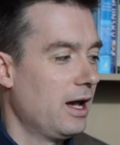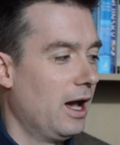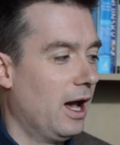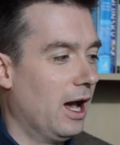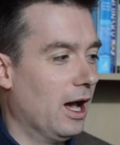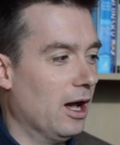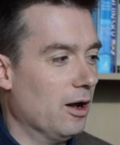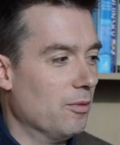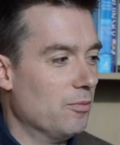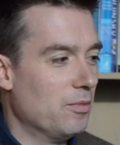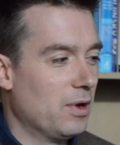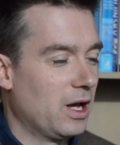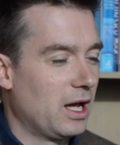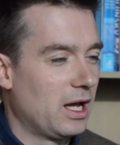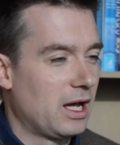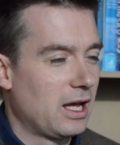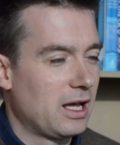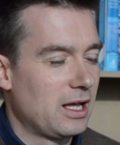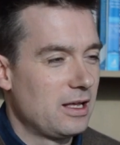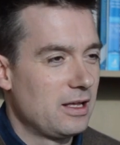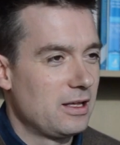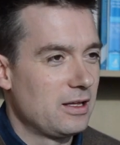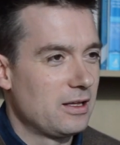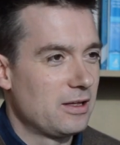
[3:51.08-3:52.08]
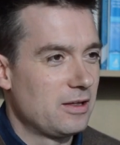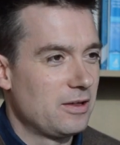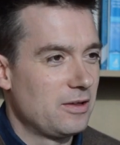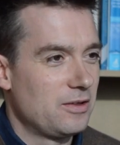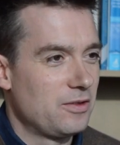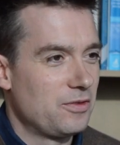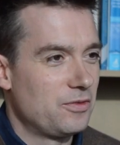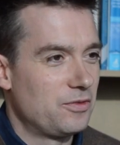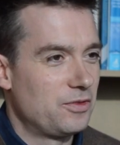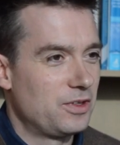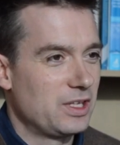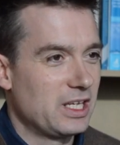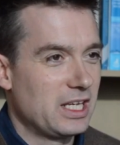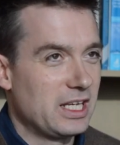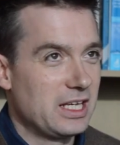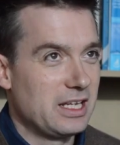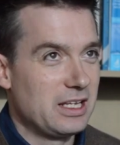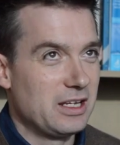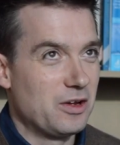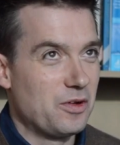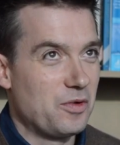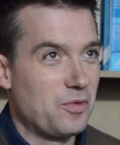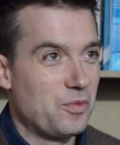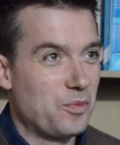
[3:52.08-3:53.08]

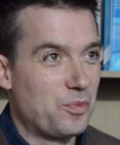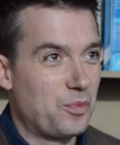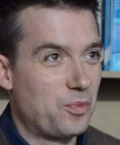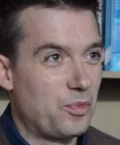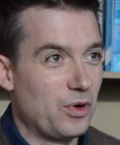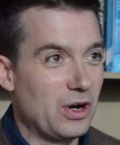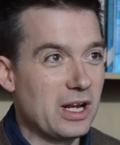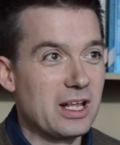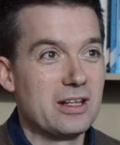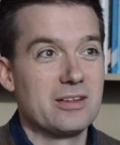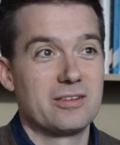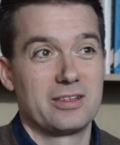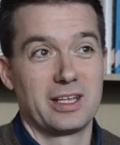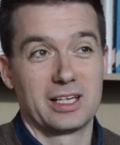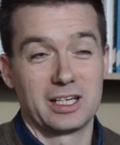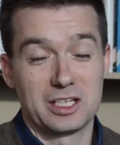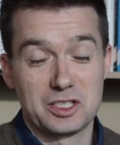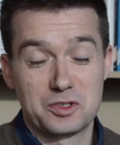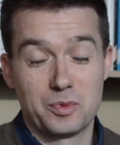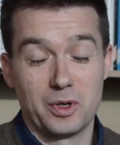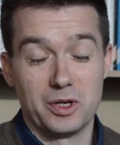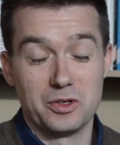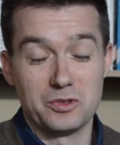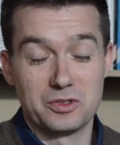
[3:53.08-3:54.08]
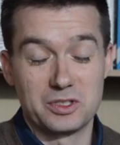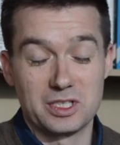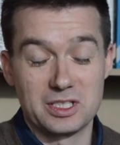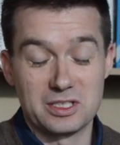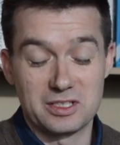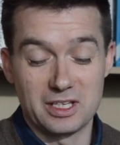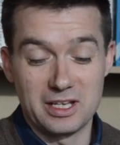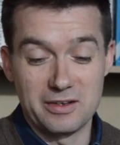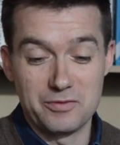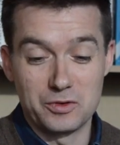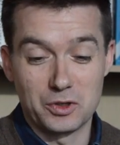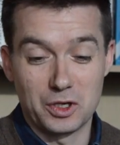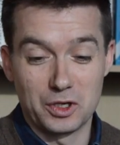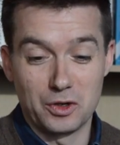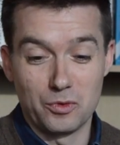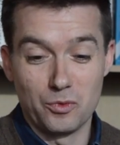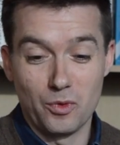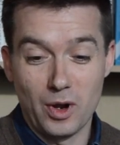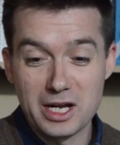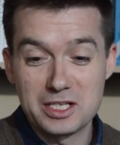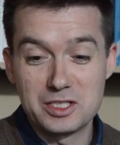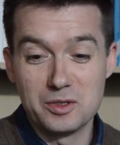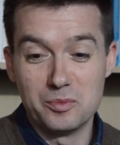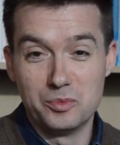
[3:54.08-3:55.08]
The brilliant thing, I suppose, is that if you're going to
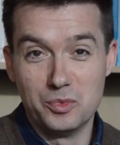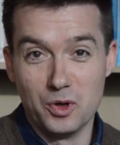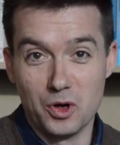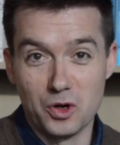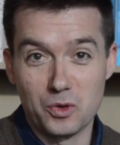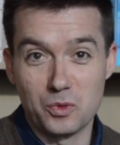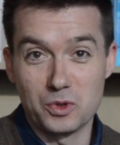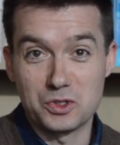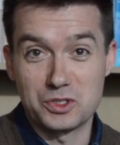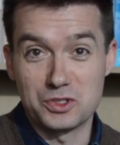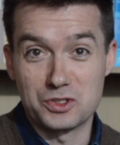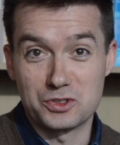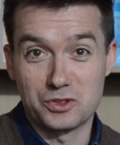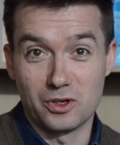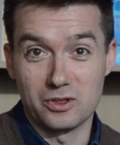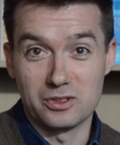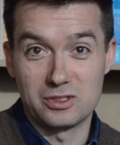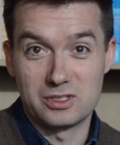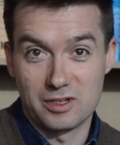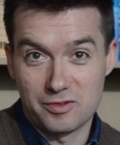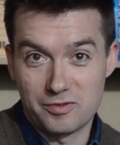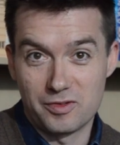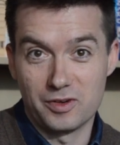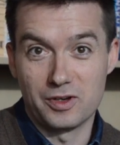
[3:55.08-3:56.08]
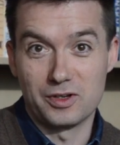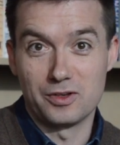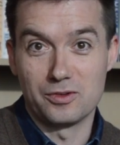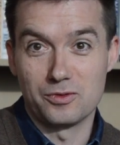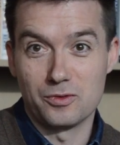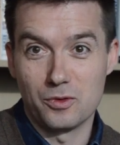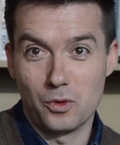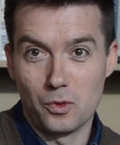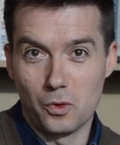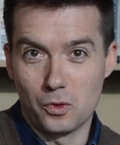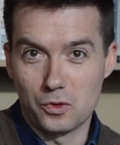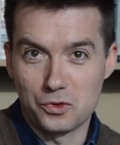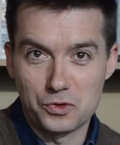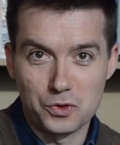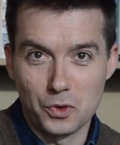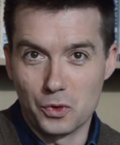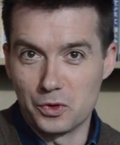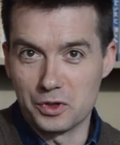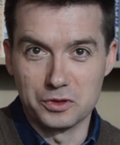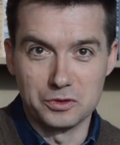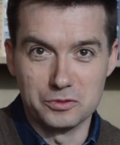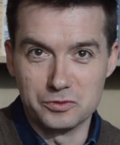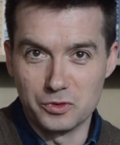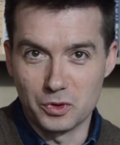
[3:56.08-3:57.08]
write a book which has got different
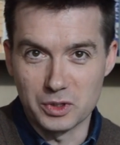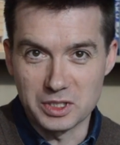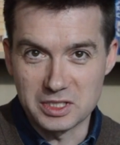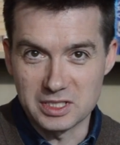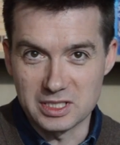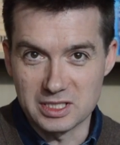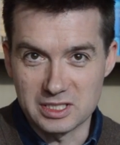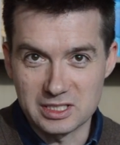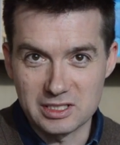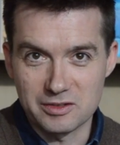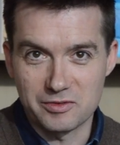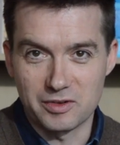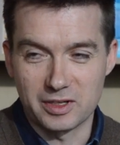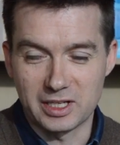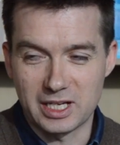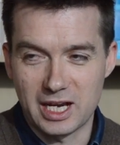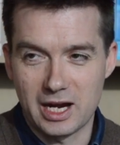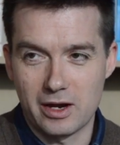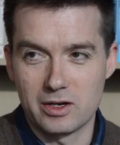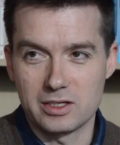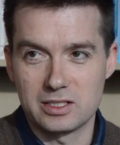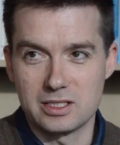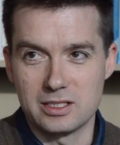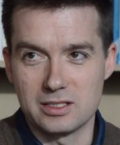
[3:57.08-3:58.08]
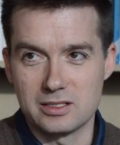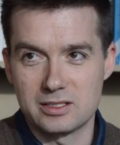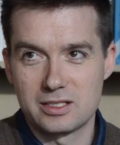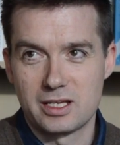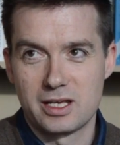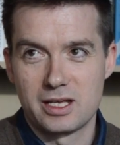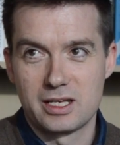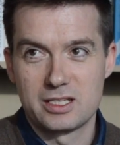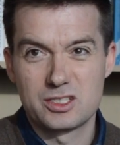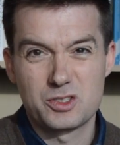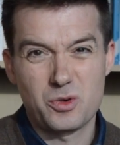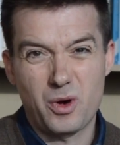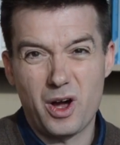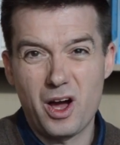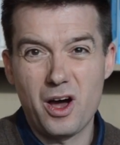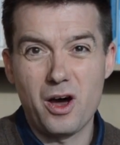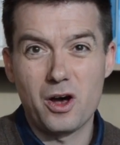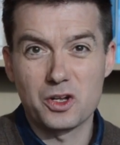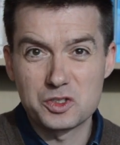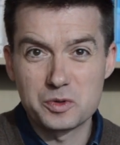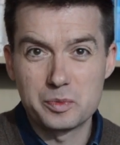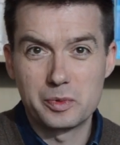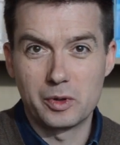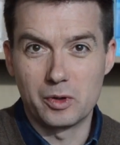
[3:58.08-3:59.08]
authorial voices, different characters, it's quite
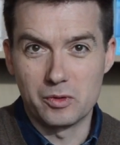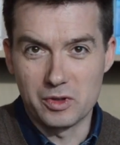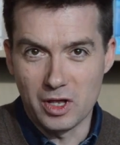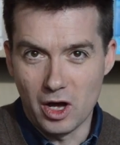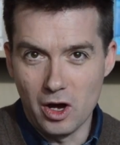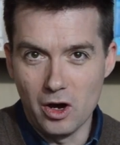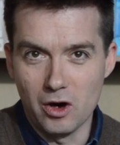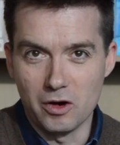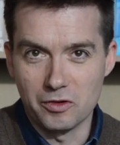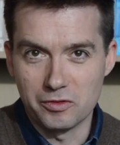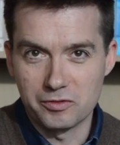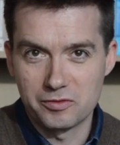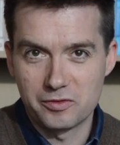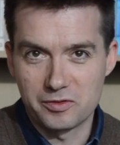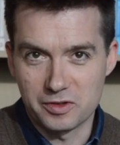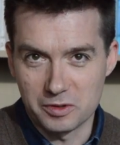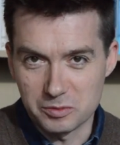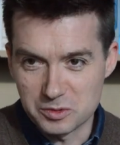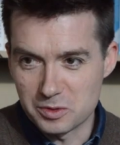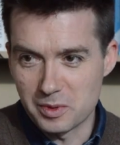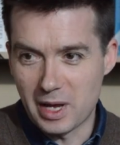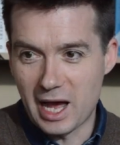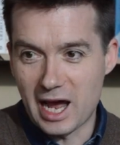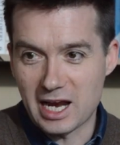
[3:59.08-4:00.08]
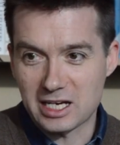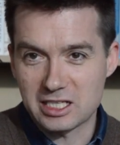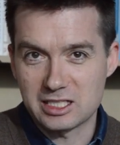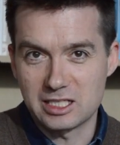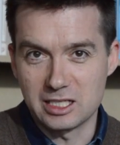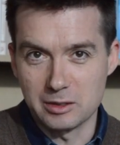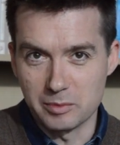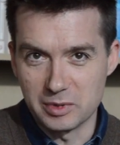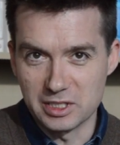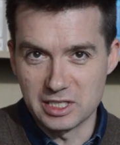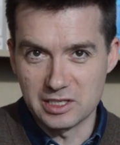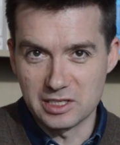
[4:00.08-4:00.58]
hard to pull that off, for them to actually be